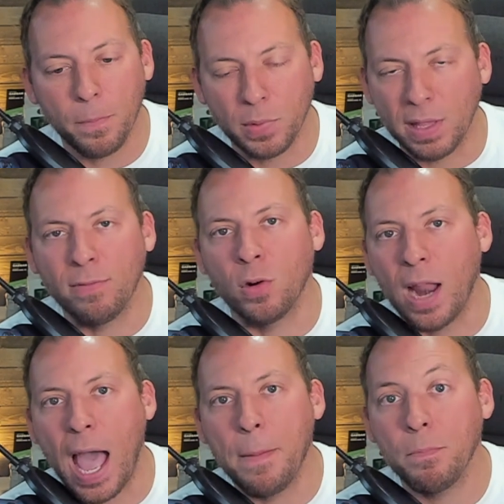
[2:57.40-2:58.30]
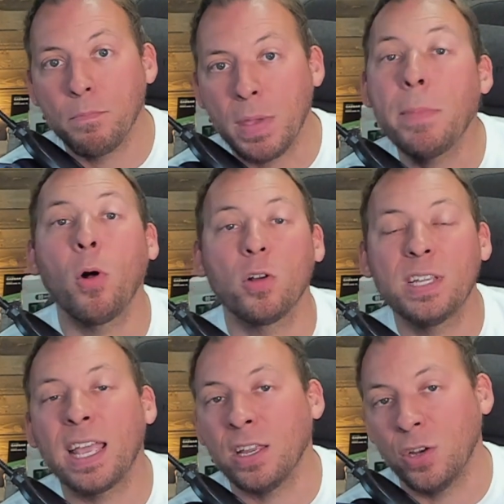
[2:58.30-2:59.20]
believe it or not, people are
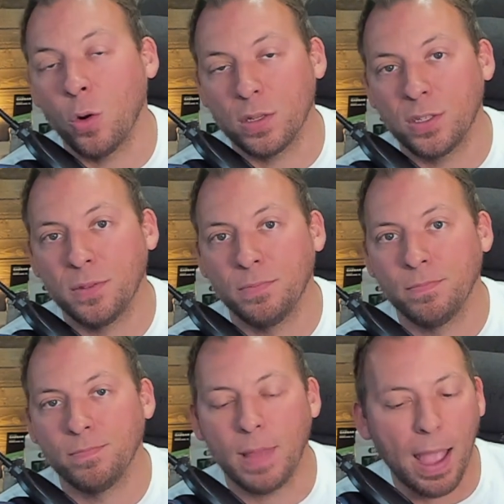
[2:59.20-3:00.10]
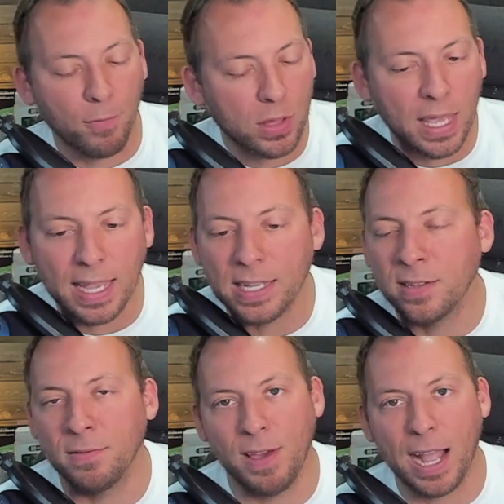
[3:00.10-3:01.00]
taking notice. Everything is,
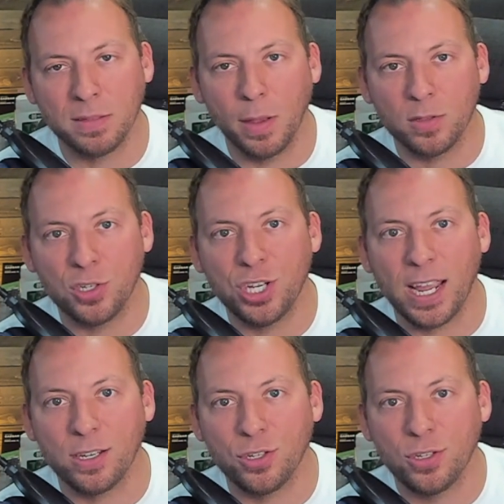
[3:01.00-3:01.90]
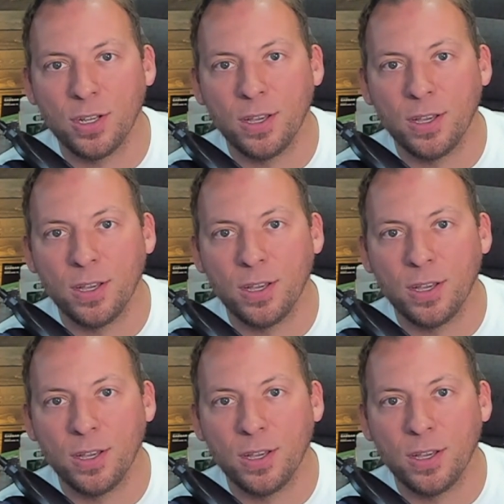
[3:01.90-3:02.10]
in fact, about to change.